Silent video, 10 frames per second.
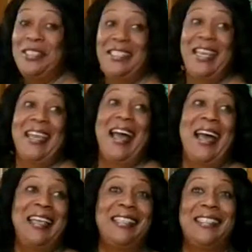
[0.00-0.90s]
today,
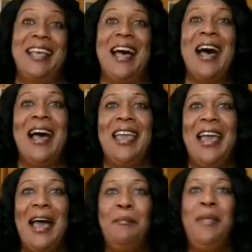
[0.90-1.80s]
guys, I
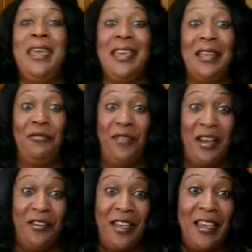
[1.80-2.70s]
am making a
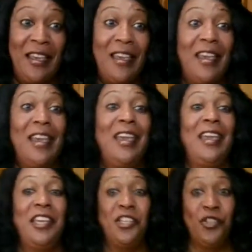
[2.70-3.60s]
very
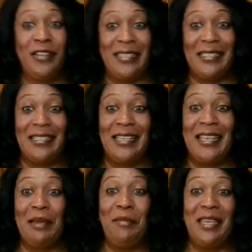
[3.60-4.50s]

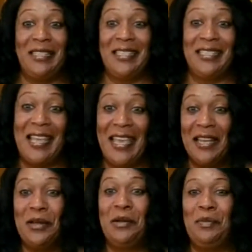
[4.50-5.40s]
interesting meal today.
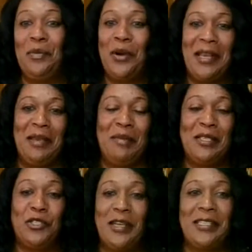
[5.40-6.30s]
And good morning,
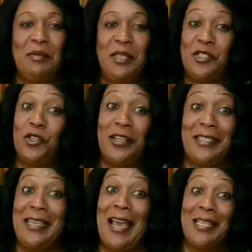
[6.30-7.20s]
Miss Joycey. Miss
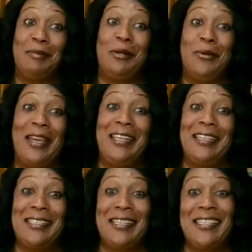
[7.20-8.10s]
Joycey has been
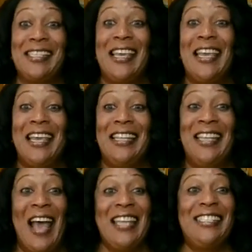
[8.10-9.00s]
waiting since
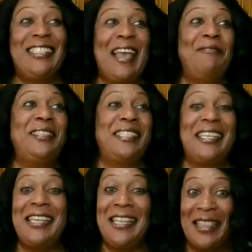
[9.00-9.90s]

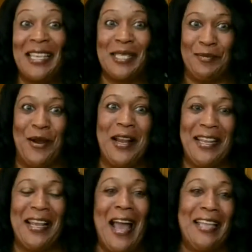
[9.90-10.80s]
9:17 this
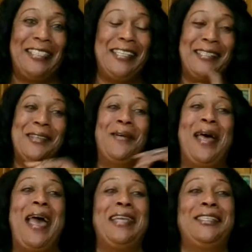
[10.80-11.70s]
morning. Guys, she's so
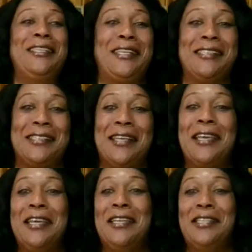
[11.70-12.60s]
anxious
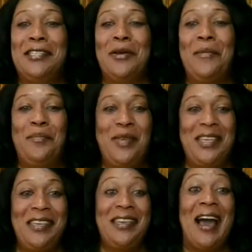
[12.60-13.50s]
to
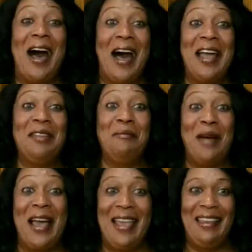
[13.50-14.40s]
be on
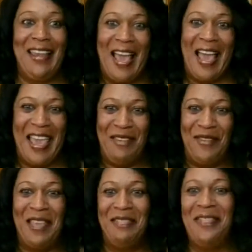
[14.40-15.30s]
my live.
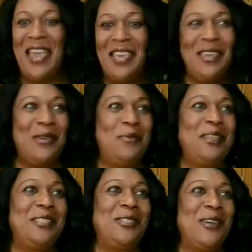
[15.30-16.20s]
And thank you,
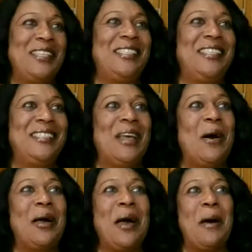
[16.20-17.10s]
Miss Joycey.
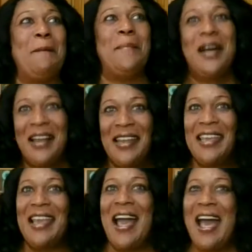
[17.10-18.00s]
So good
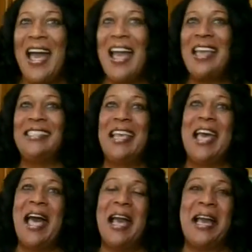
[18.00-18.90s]
morning, guys.
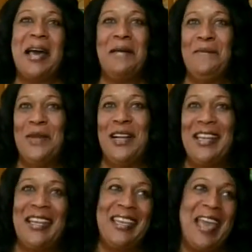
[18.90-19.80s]
Good
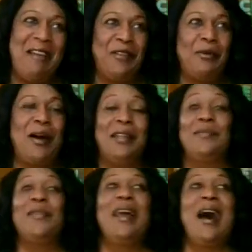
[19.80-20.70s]
morning, everyone.
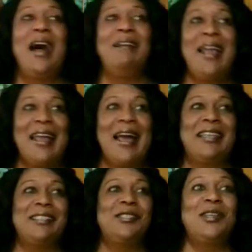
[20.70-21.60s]
All right,
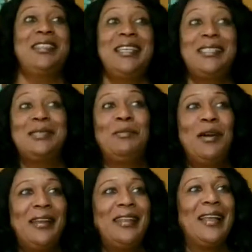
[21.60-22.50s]
guys. So this
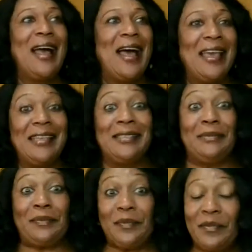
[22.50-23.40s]
morning, guys,
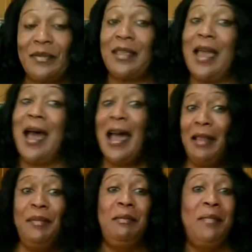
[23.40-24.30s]

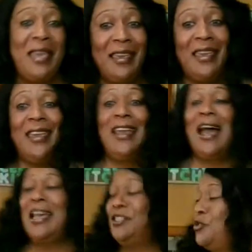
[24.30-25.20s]
I'll be making, as